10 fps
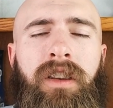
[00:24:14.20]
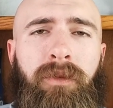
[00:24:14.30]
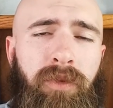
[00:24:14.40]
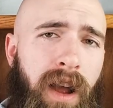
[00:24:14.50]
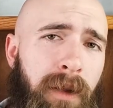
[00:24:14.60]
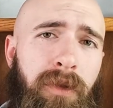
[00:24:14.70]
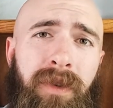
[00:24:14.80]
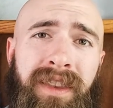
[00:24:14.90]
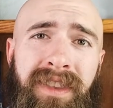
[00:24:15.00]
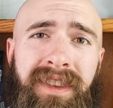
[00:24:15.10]
The problem
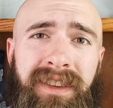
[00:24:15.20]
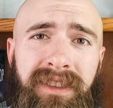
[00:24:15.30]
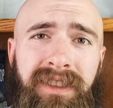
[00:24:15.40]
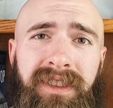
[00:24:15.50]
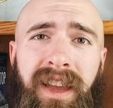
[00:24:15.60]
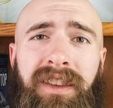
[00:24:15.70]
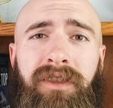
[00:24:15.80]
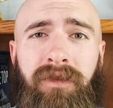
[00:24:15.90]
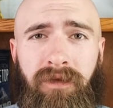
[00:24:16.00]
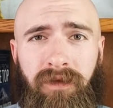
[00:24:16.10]
with this is that
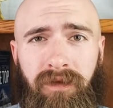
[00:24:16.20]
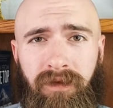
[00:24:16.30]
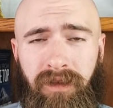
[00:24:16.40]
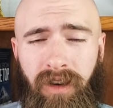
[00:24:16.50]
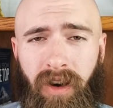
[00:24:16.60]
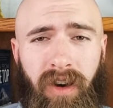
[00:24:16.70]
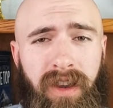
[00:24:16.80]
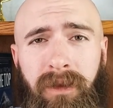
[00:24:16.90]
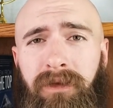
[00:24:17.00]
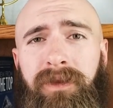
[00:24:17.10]

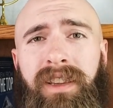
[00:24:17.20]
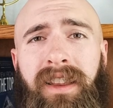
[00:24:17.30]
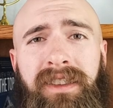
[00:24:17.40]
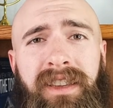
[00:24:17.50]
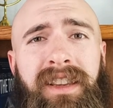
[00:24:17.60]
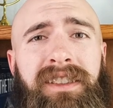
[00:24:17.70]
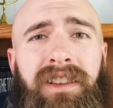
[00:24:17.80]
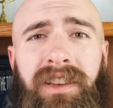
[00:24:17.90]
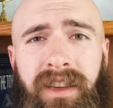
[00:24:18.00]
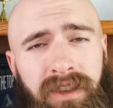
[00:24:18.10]
argument from silence is
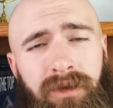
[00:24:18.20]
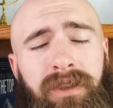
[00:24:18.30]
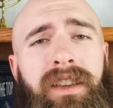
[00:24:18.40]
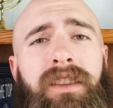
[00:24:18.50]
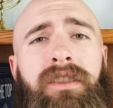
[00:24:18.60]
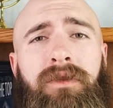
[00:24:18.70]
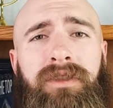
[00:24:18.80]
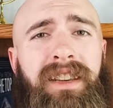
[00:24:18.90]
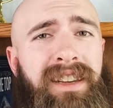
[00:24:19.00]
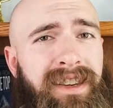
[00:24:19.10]
literally
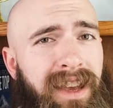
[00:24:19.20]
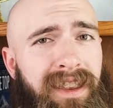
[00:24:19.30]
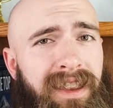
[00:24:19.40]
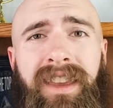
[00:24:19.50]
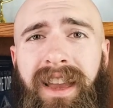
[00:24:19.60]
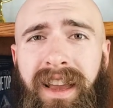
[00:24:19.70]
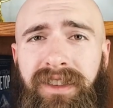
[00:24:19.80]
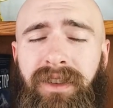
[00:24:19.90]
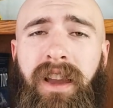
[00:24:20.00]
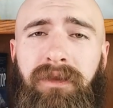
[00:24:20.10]
using nothing
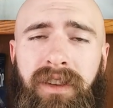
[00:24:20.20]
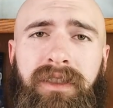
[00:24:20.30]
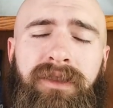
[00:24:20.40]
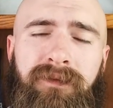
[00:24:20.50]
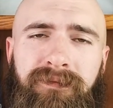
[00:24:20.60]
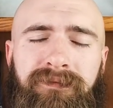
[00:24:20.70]
as your evidence.